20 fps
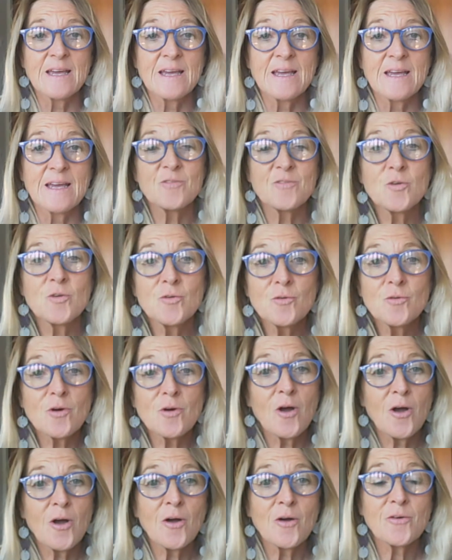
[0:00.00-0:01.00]
If
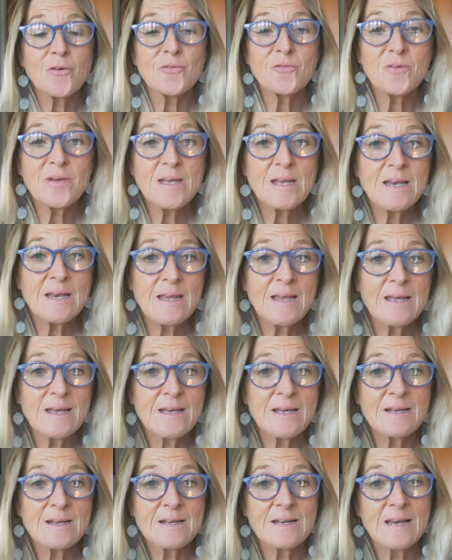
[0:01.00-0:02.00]
you are
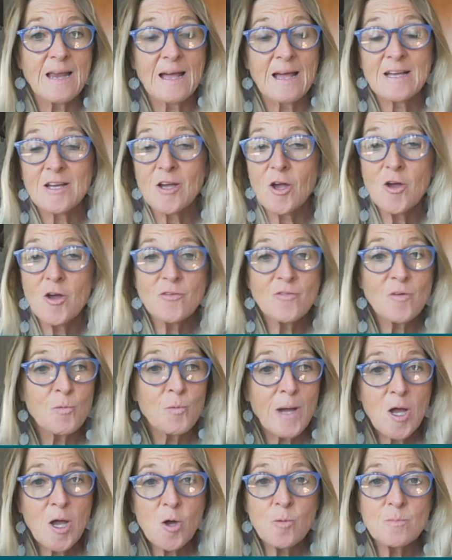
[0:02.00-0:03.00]
feeling like
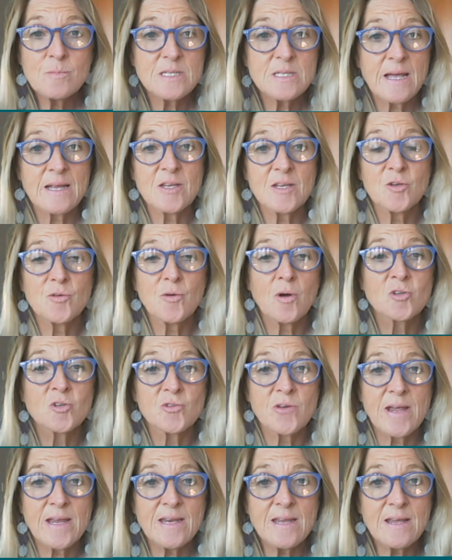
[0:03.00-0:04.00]
overwhelmed and you are
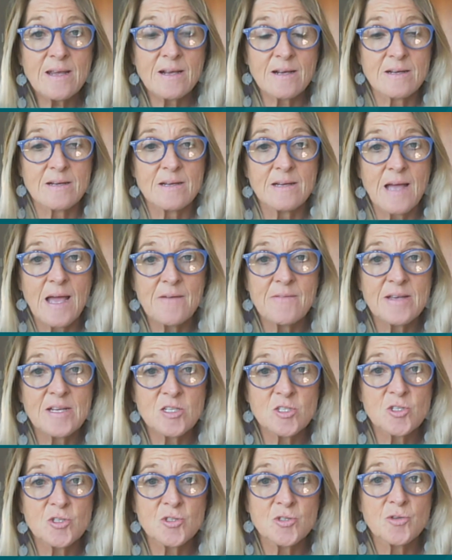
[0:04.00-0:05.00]
dreading having
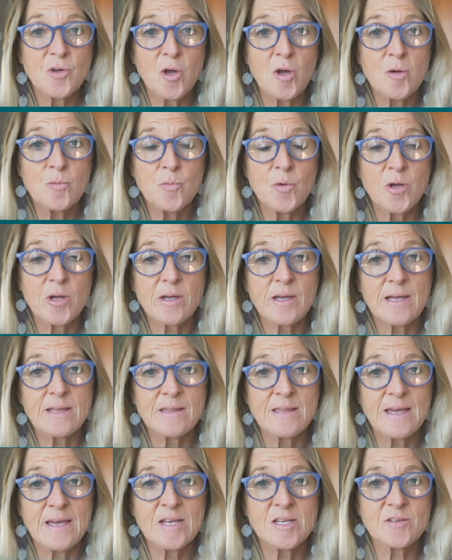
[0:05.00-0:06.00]
to do homework at
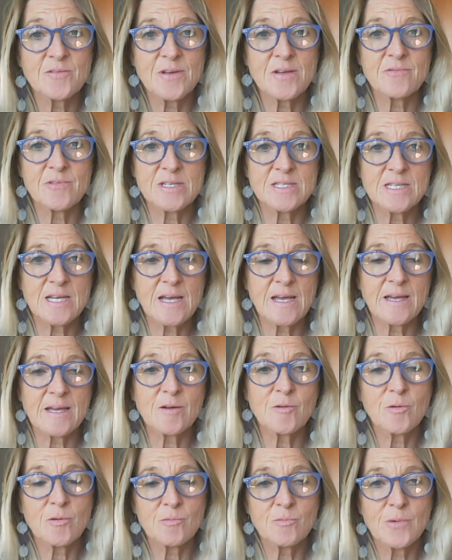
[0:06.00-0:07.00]
the end of every day
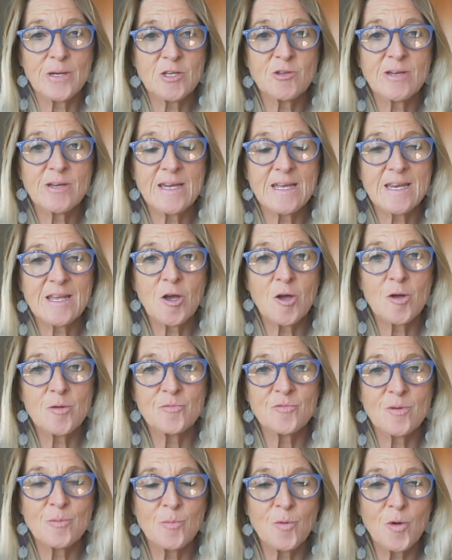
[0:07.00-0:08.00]
or when you're getting home
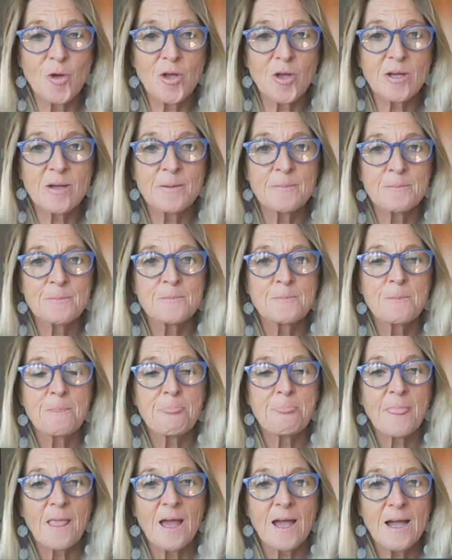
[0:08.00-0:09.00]
from work,
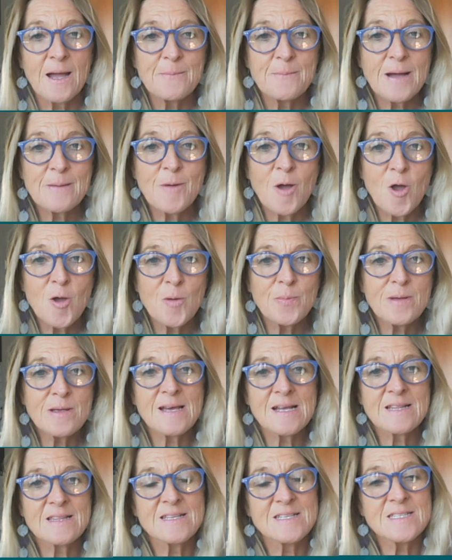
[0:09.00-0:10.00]
I'm hoping
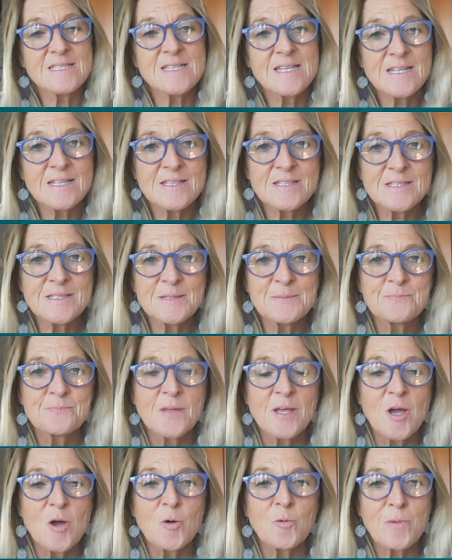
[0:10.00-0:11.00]
that this little
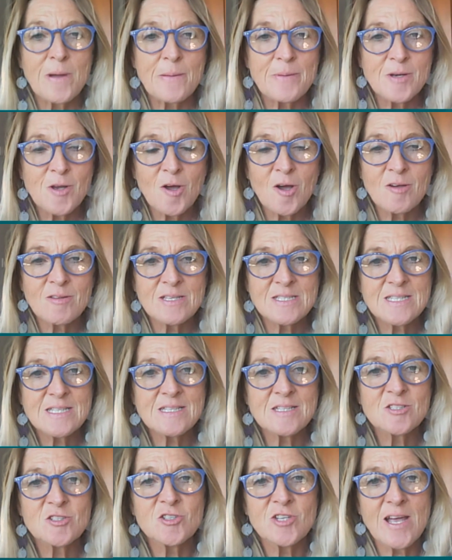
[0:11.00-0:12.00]
webinar, this
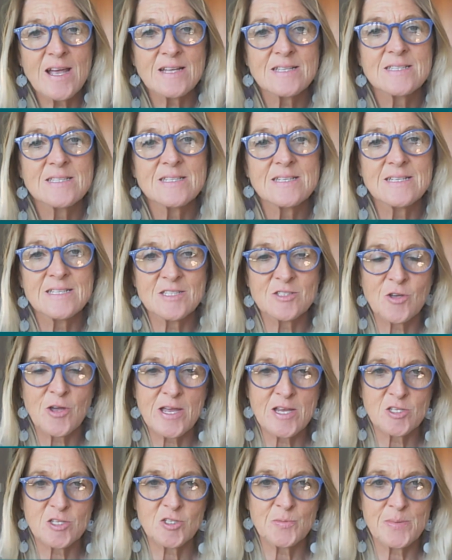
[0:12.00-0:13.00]
little chat is
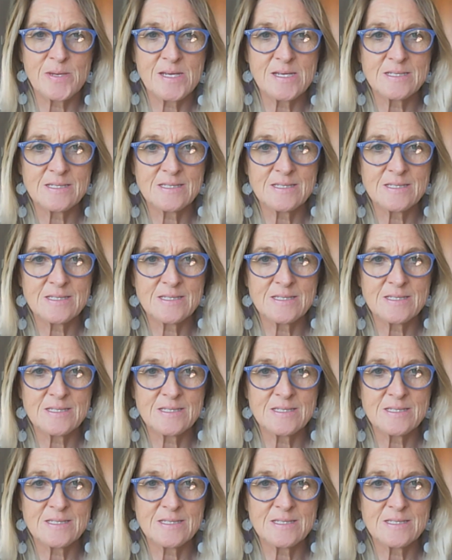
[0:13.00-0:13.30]
going to be